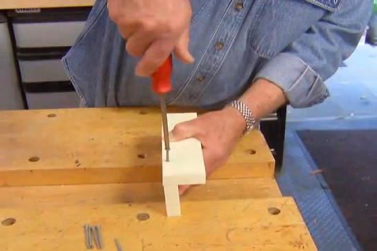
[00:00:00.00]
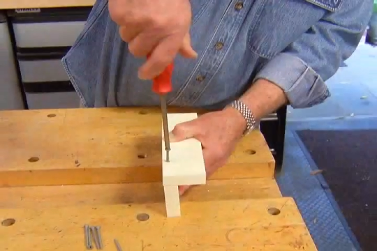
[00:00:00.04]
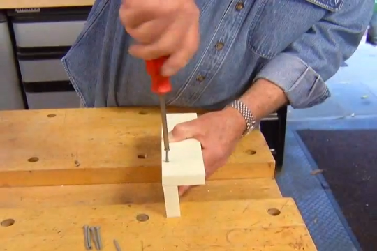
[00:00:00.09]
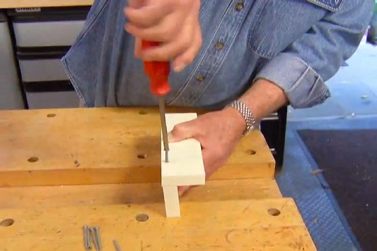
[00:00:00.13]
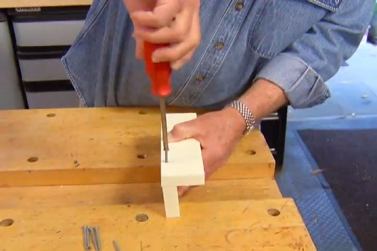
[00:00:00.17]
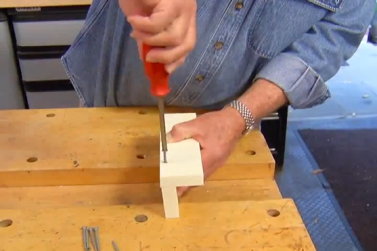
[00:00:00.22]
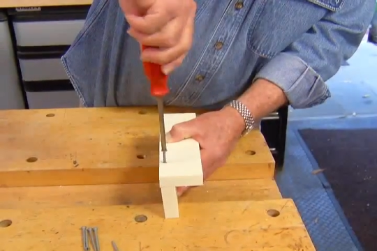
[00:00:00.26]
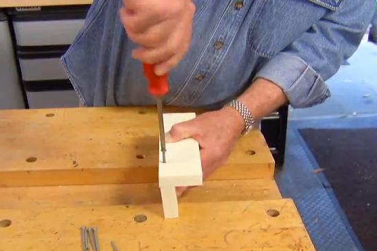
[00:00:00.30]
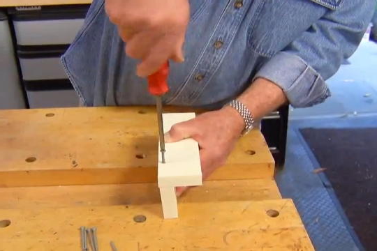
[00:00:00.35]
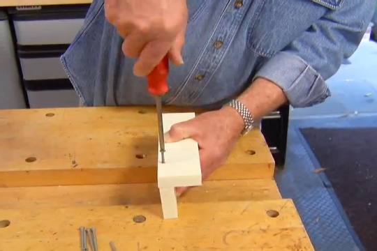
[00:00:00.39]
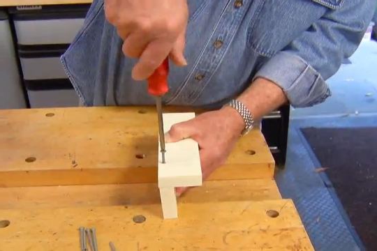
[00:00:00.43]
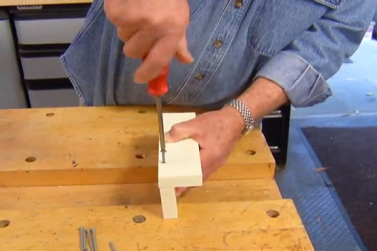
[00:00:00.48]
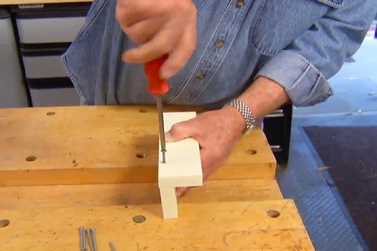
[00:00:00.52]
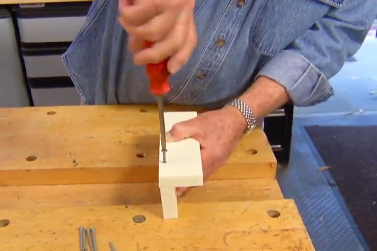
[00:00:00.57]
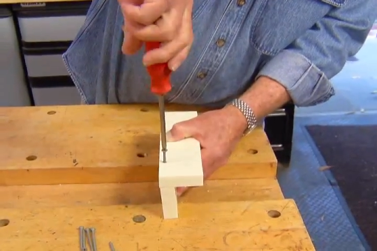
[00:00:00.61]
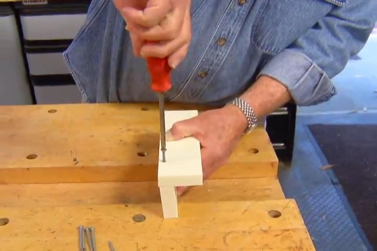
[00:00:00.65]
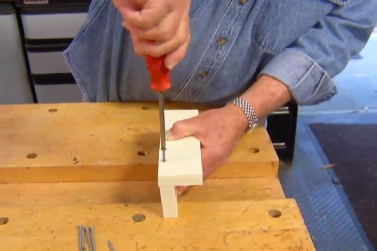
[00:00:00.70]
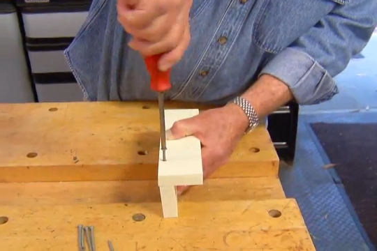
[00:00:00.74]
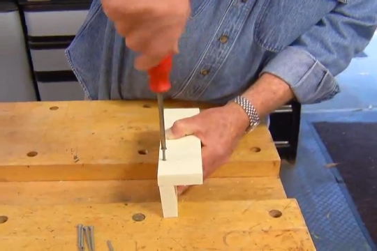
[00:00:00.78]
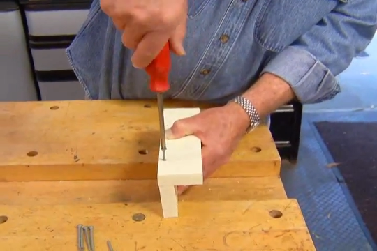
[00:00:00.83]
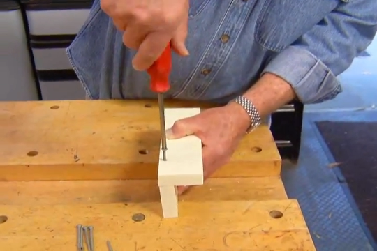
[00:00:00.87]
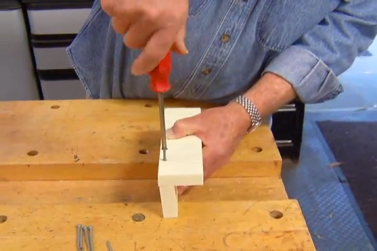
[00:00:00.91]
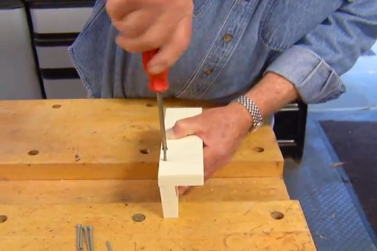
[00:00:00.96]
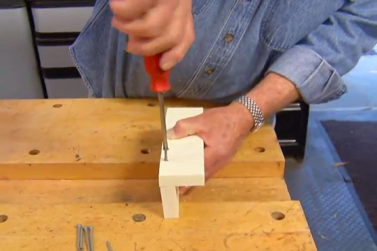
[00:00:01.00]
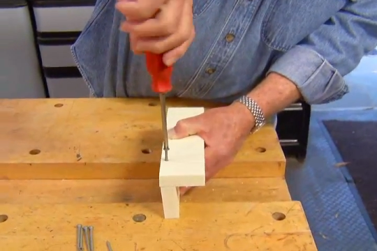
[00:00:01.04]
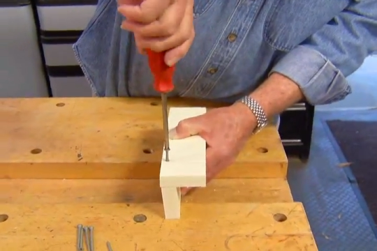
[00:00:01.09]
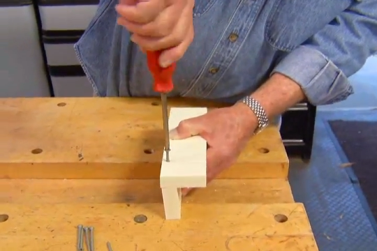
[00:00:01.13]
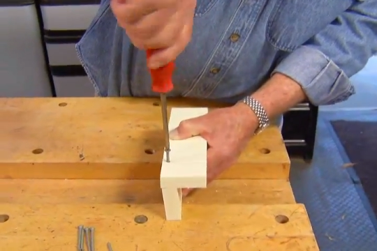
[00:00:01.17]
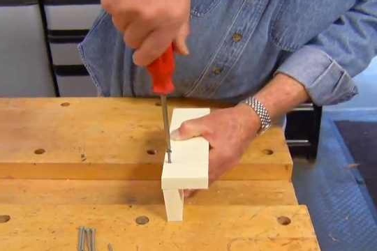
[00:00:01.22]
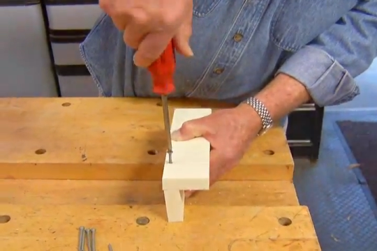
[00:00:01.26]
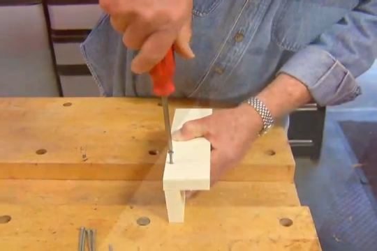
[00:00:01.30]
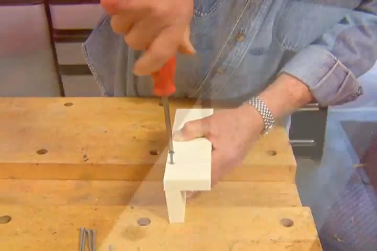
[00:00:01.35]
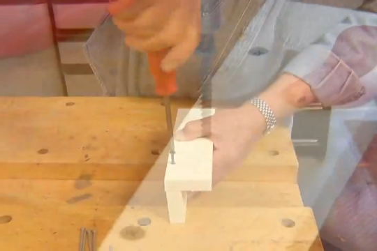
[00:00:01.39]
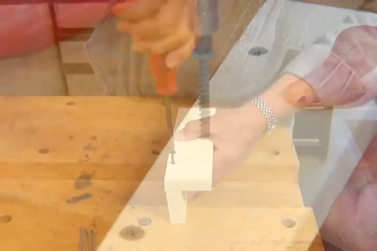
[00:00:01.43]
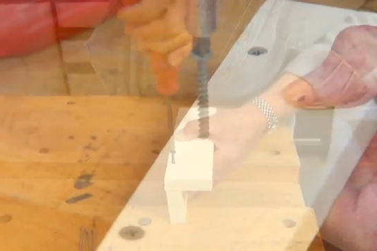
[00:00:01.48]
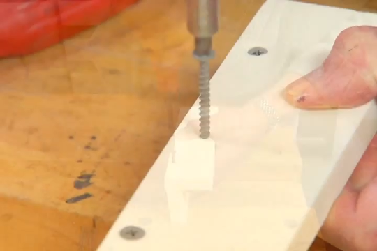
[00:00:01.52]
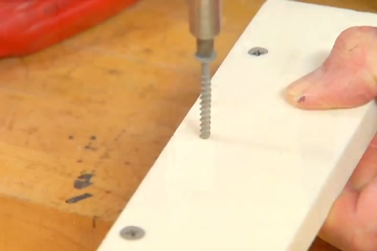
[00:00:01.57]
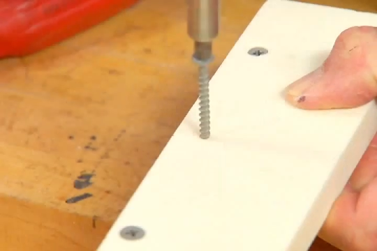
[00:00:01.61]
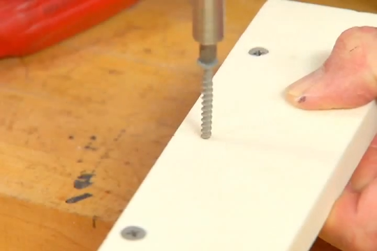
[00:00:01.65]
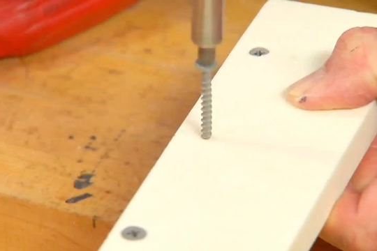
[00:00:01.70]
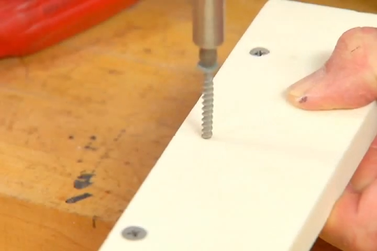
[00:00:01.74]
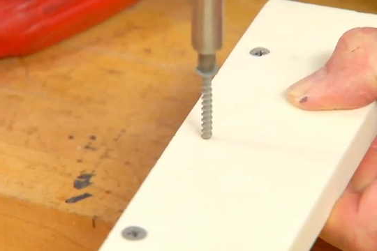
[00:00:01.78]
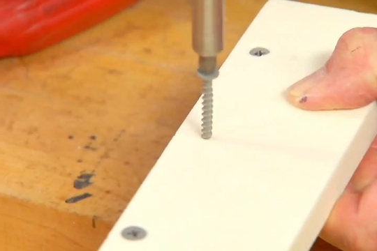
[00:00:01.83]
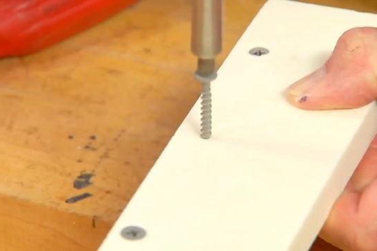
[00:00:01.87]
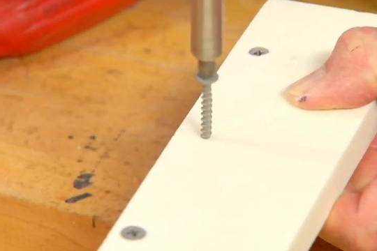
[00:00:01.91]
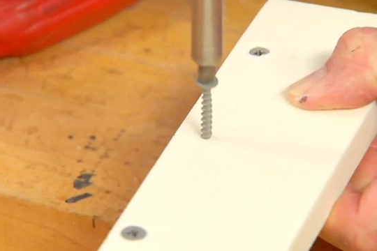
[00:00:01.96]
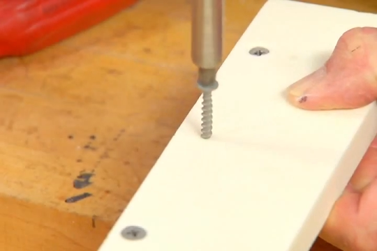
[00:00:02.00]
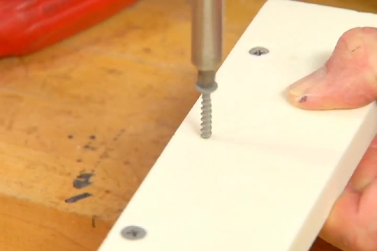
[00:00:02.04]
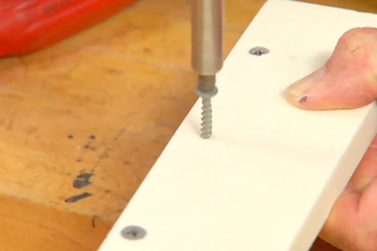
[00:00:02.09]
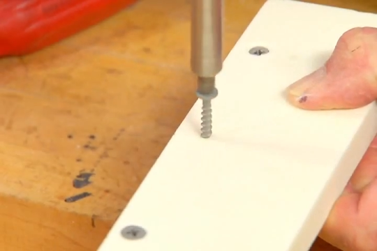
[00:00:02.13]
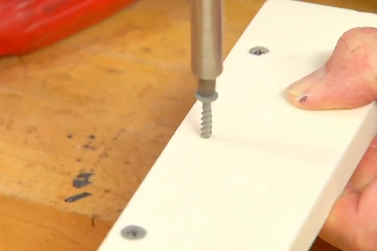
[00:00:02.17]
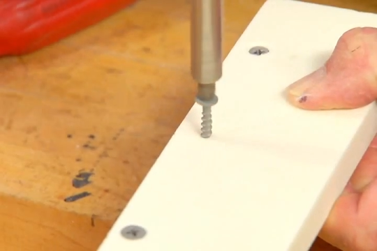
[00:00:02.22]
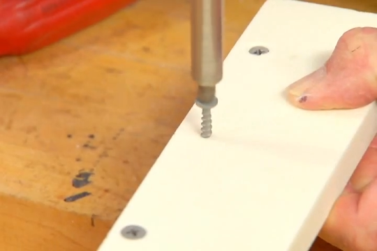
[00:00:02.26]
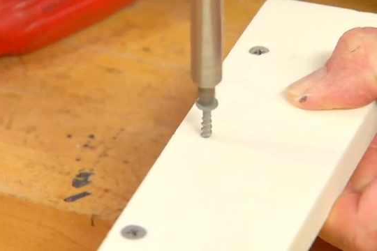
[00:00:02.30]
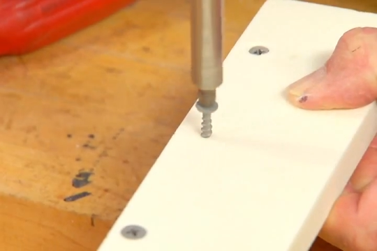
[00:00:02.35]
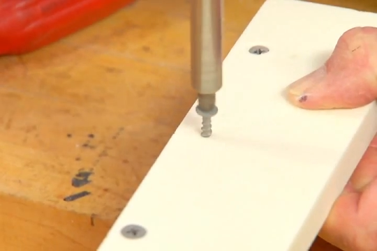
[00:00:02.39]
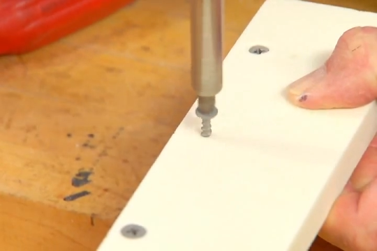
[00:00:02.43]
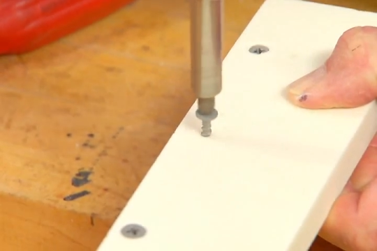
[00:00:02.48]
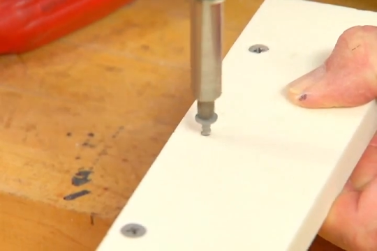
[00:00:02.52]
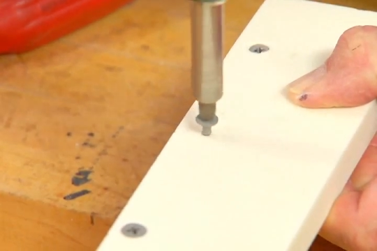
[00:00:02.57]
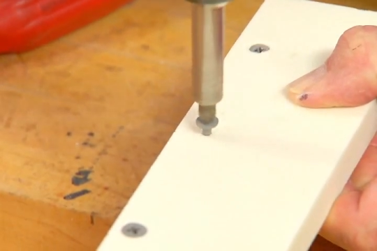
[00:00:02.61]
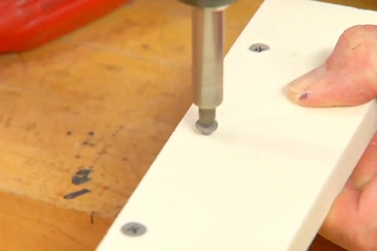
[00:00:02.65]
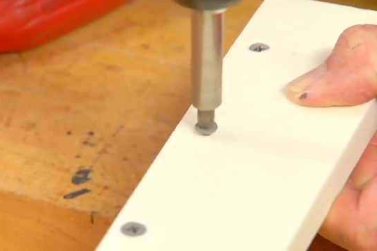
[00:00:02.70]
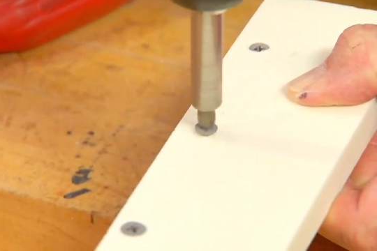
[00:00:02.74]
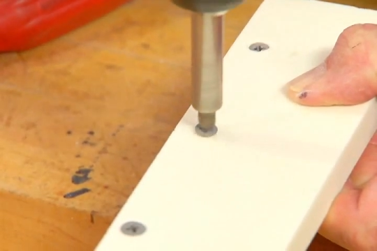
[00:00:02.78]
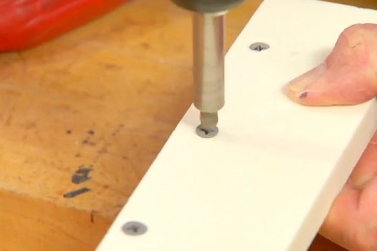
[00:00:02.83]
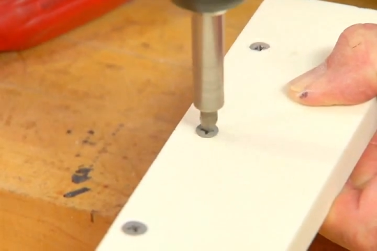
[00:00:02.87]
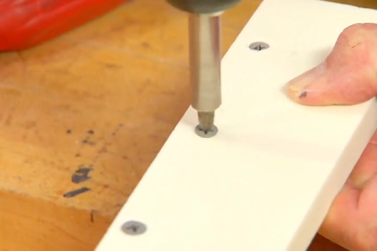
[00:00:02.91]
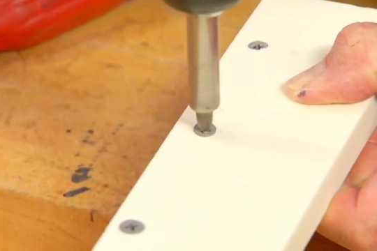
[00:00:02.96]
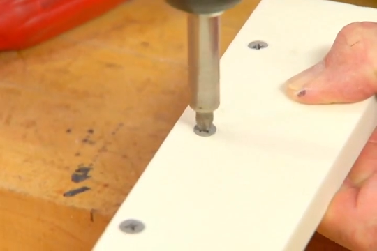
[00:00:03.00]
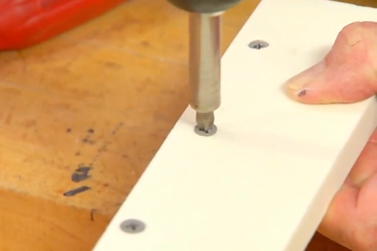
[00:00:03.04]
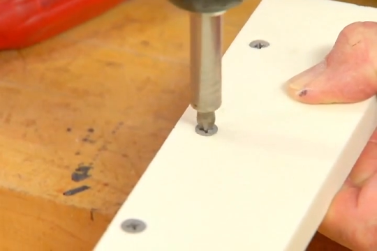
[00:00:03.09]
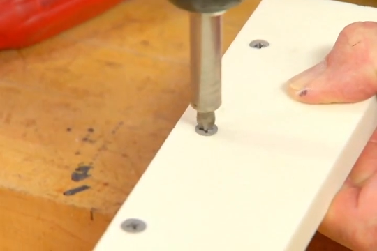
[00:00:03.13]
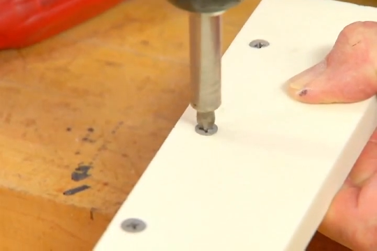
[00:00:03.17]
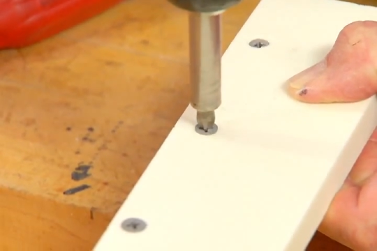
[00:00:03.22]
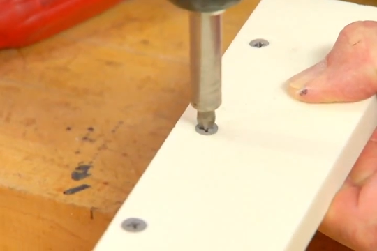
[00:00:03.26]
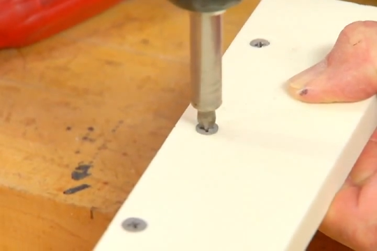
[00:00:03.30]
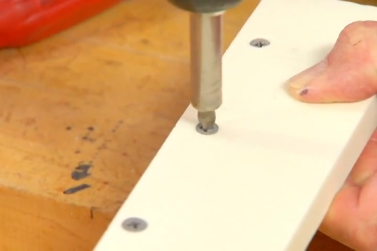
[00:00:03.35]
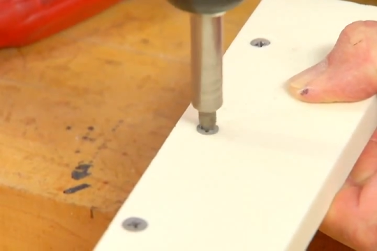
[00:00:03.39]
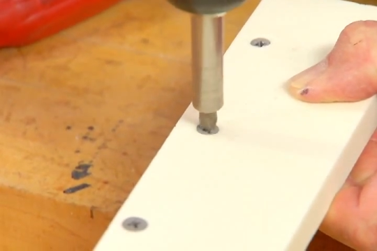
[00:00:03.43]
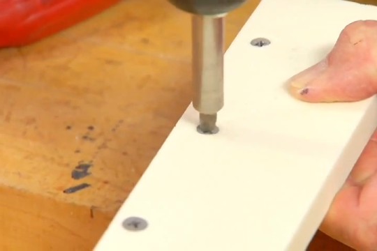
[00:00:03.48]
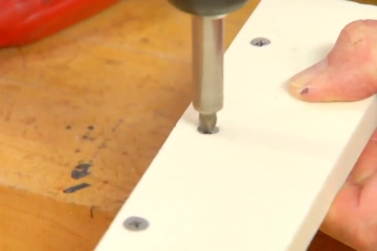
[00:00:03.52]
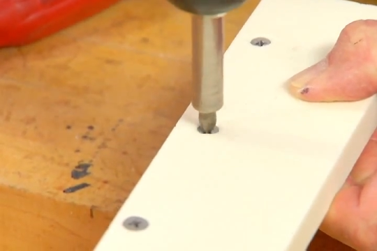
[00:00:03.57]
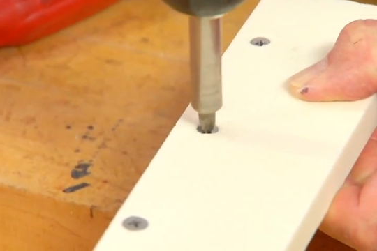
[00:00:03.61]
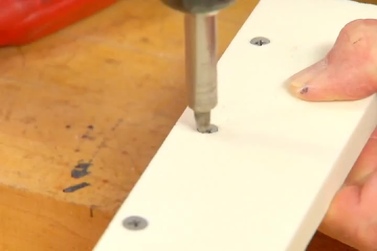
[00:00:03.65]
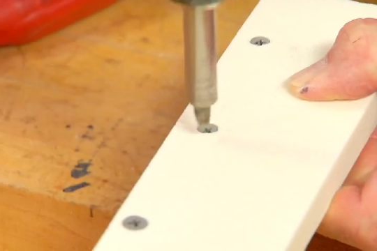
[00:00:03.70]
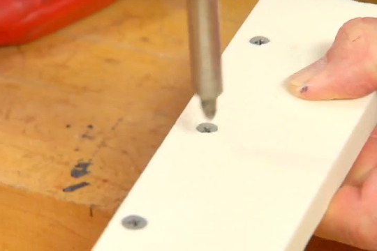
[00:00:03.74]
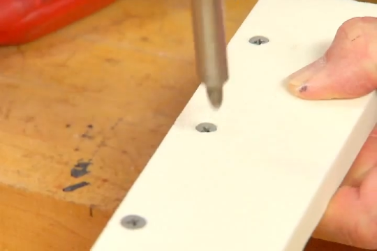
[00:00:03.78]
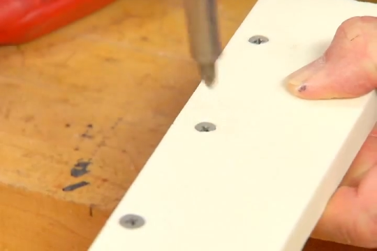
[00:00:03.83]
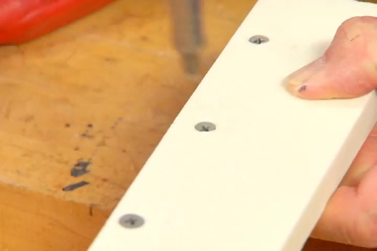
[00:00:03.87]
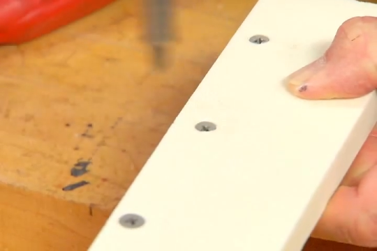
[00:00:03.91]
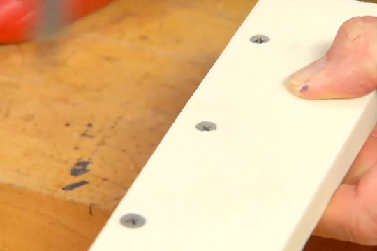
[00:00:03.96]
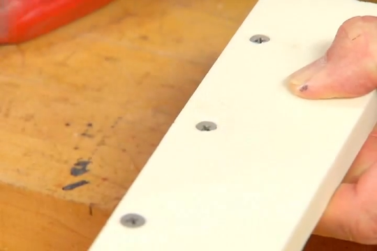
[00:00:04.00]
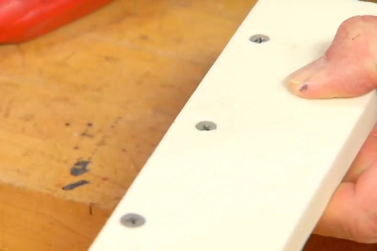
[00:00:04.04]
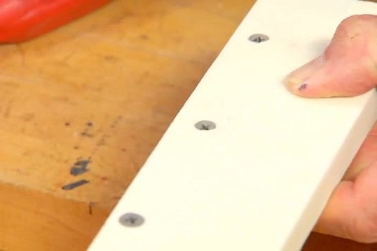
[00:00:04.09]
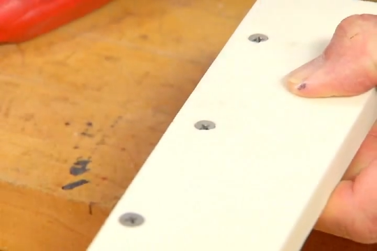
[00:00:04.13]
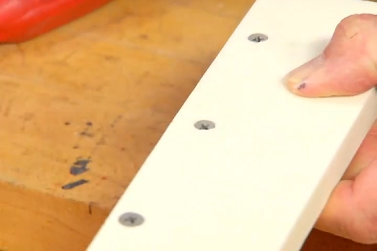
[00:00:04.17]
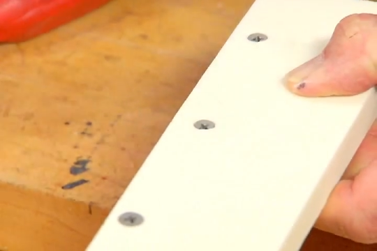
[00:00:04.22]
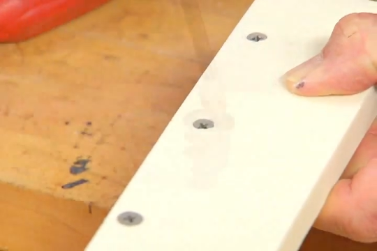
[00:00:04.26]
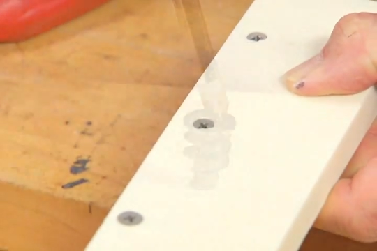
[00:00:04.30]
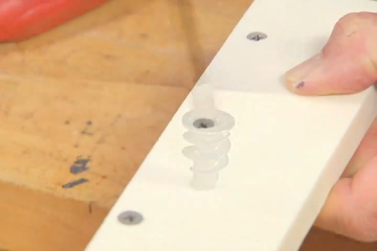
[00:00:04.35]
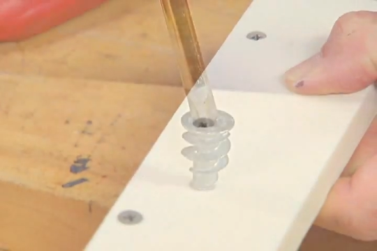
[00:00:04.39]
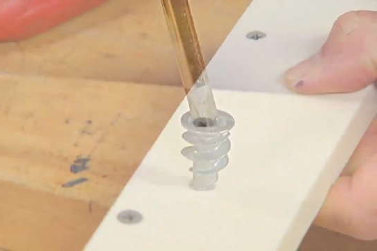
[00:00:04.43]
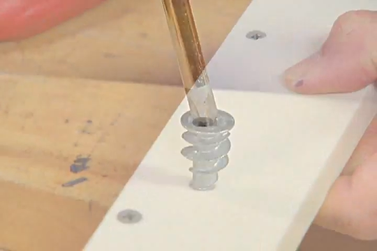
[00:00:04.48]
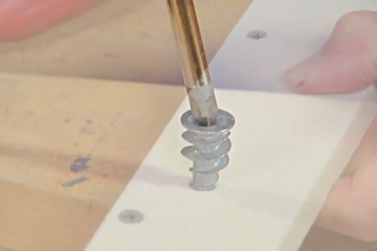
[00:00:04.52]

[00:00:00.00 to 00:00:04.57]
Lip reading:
No face is visible, so there are no lips to read.